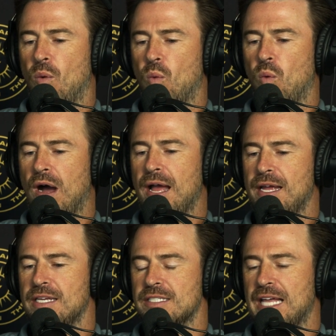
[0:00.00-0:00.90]
why
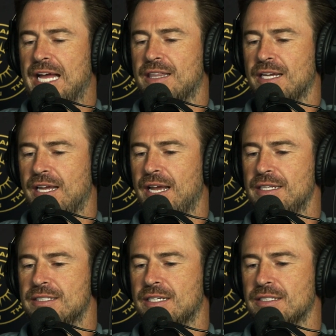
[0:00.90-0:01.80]
is that the
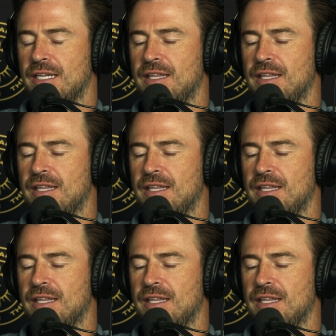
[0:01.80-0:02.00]
case? Because I